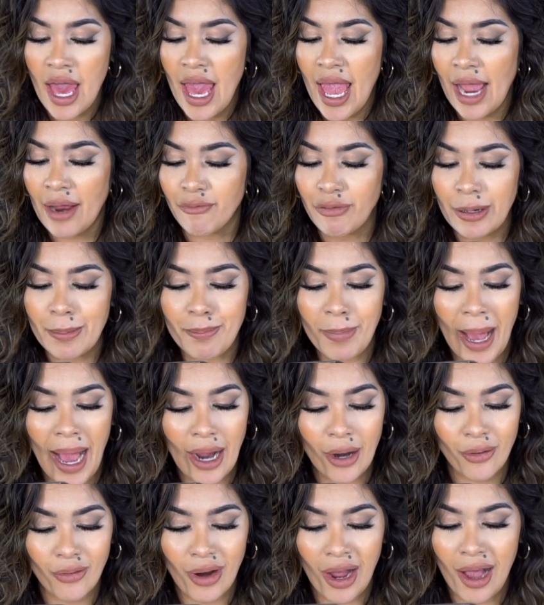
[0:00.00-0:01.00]
every
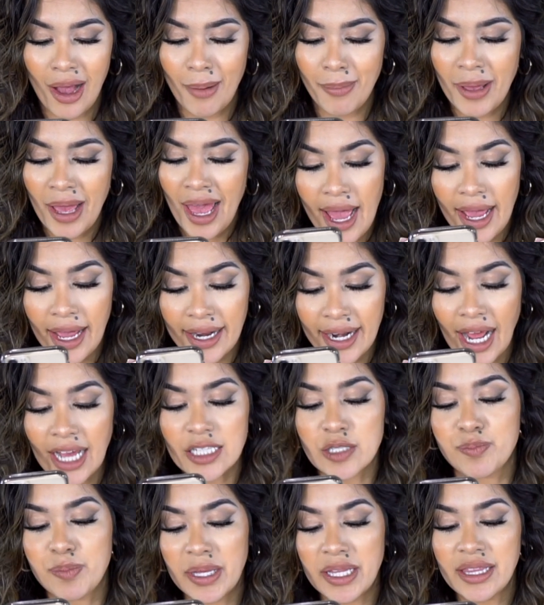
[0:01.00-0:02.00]
back rub, and
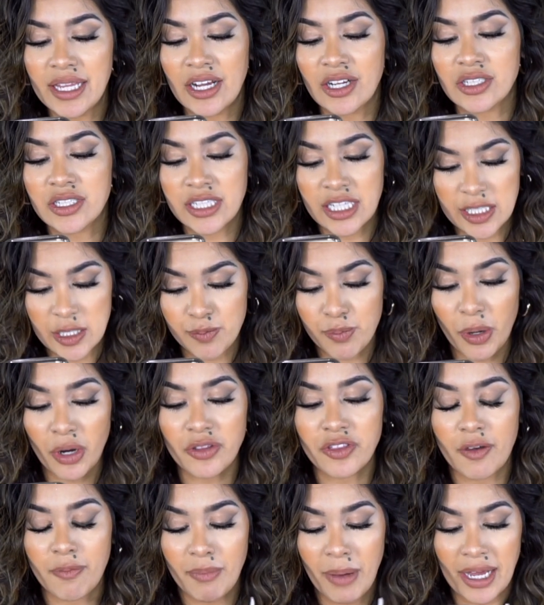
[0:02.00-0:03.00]
has been there since
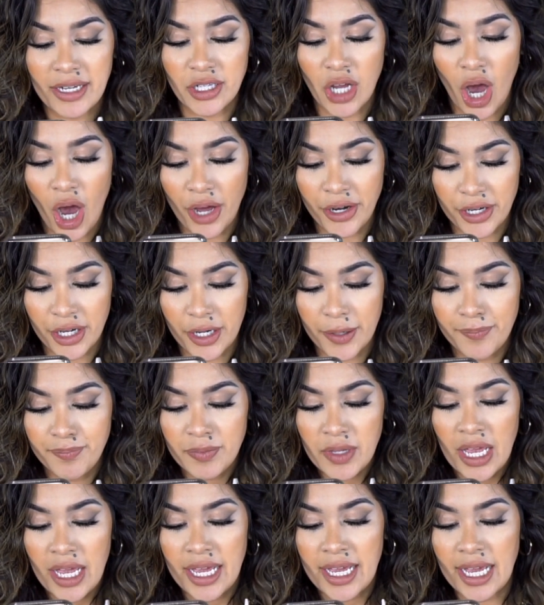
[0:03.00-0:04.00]
birth of my daughter.
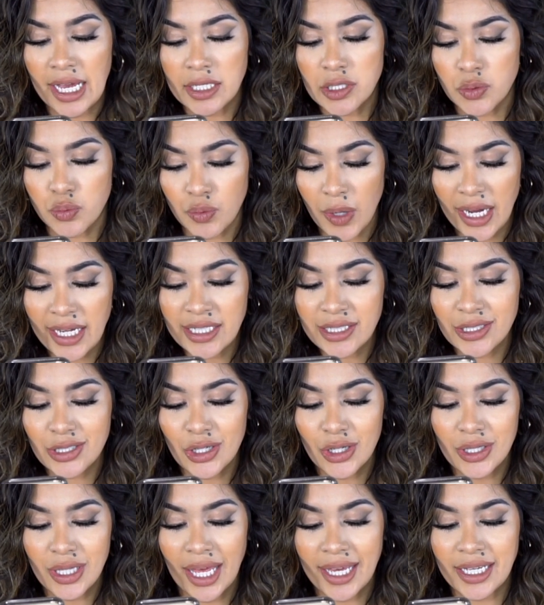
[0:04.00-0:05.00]
He has raised
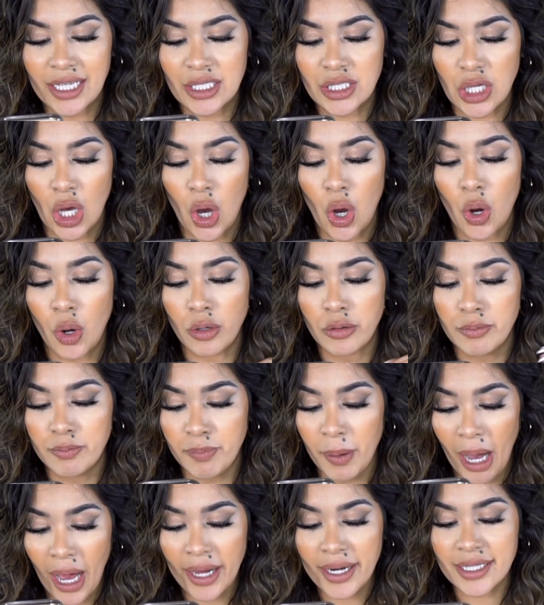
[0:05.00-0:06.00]
her like his own,
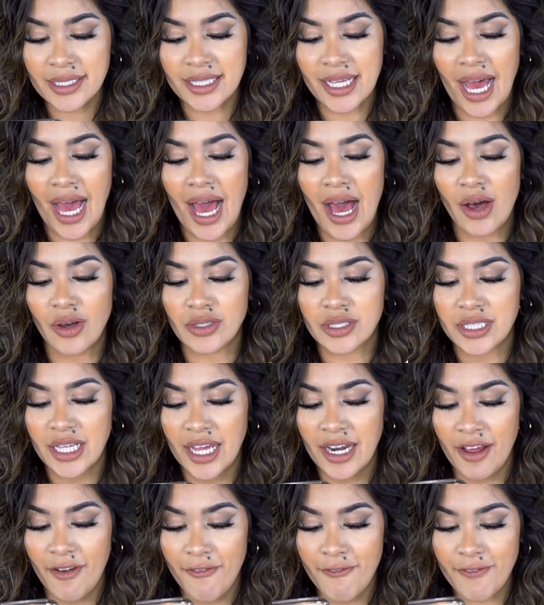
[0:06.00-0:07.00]
bought us a house
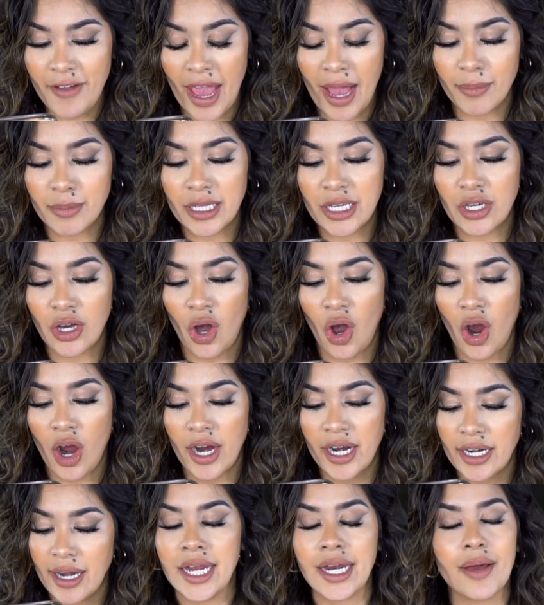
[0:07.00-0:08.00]
and a family car,
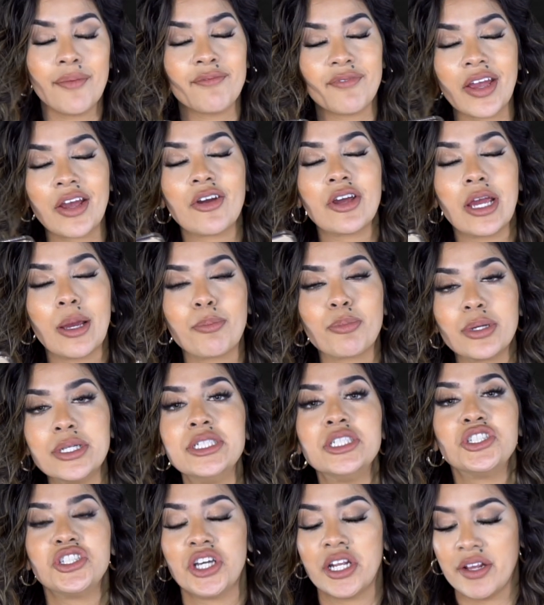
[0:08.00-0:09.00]
and I'm very
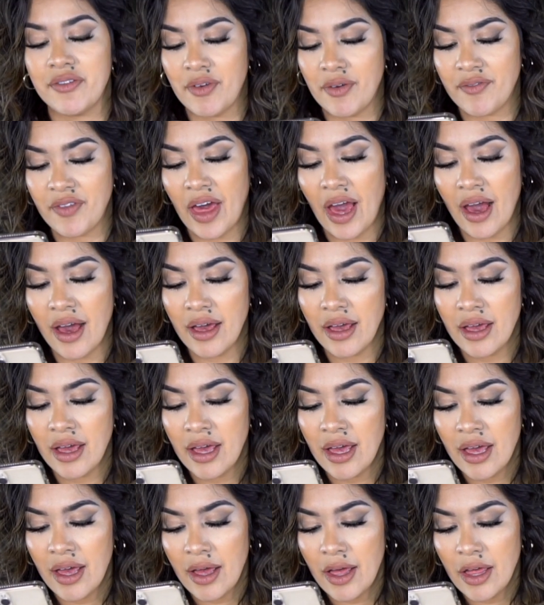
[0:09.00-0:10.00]
appreciative of that.
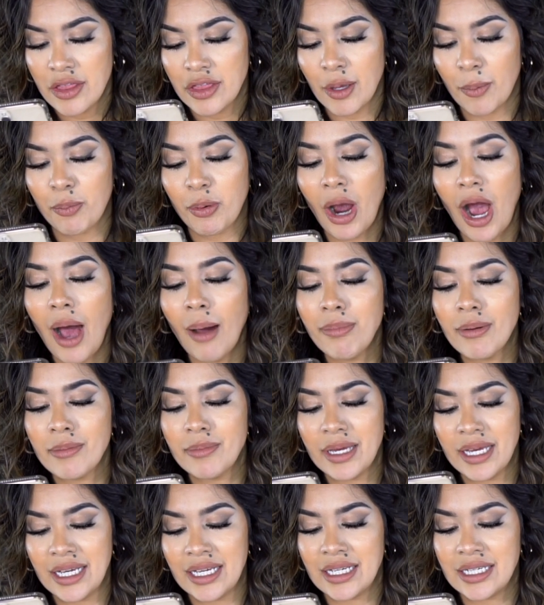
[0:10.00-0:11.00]
The problem
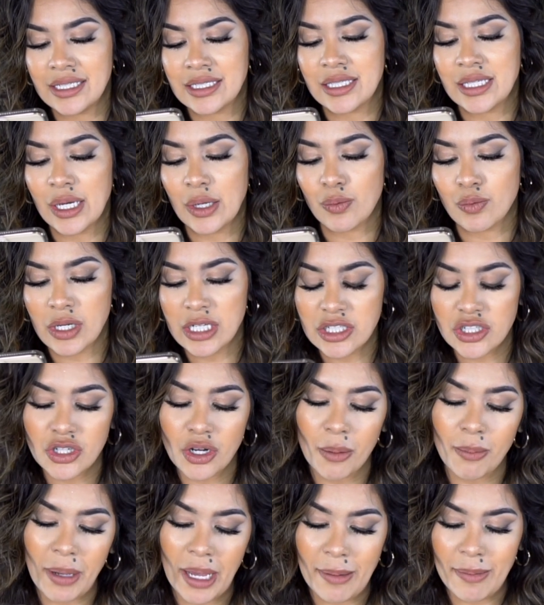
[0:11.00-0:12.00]
is the
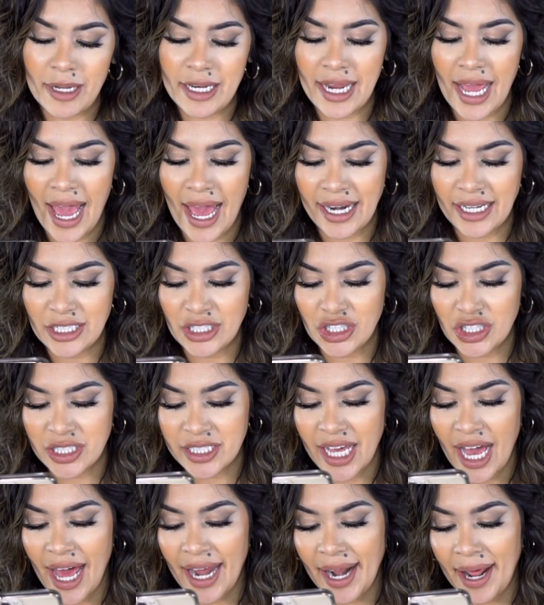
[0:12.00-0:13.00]
original baby daddy just
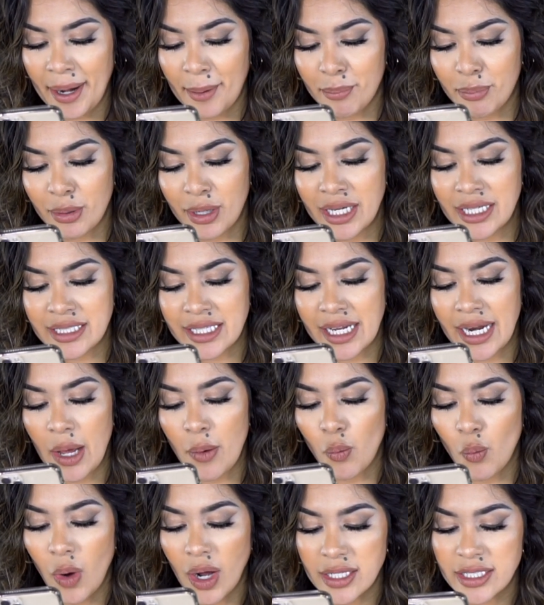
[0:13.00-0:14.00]
got out of prison
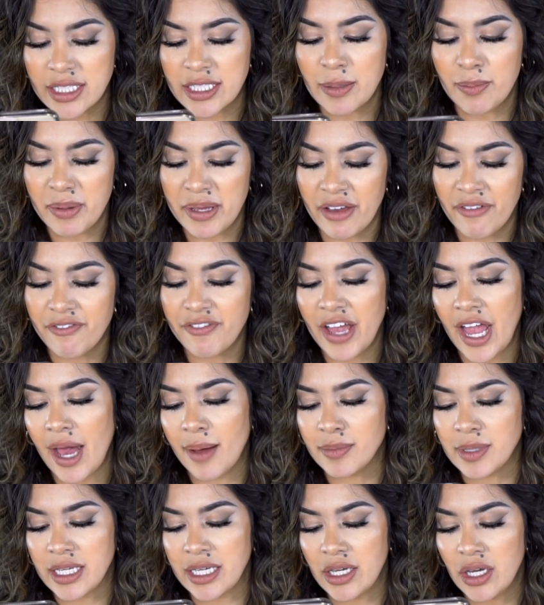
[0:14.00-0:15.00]
and wants to be a
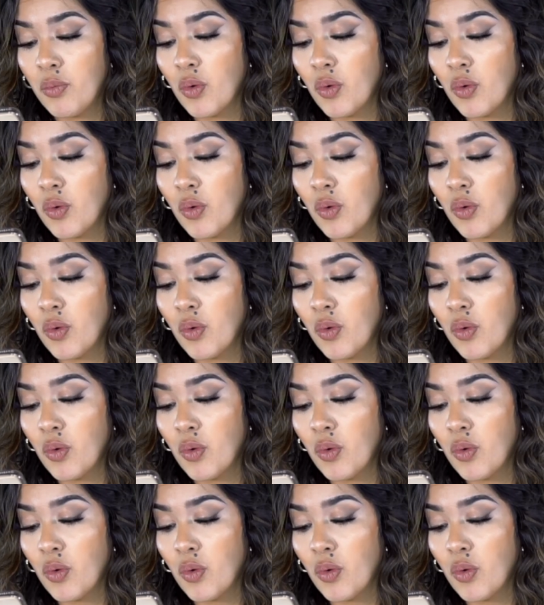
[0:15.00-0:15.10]
family,